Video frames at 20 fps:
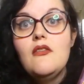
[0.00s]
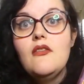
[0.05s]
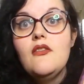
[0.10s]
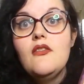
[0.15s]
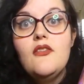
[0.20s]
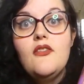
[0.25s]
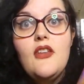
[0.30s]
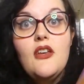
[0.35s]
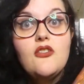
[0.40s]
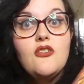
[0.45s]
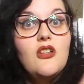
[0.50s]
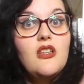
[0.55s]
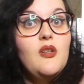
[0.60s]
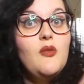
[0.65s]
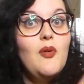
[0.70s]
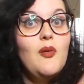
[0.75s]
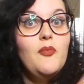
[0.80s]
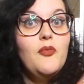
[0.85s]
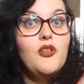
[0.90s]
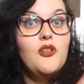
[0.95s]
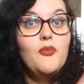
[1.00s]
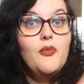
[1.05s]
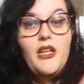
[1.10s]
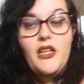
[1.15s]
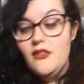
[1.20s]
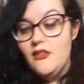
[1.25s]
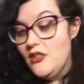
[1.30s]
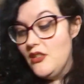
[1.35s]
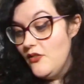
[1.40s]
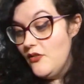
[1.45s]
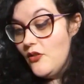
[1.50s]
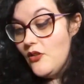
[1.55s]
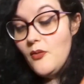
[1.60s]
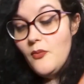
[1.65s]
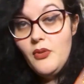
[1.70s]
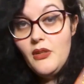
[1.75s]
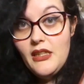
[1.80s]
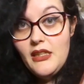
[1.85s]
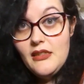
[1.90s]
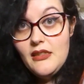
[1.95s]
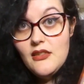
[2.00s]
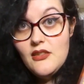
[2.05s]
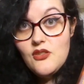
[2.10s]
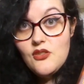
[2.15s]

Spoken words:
there's only one more to read to complete this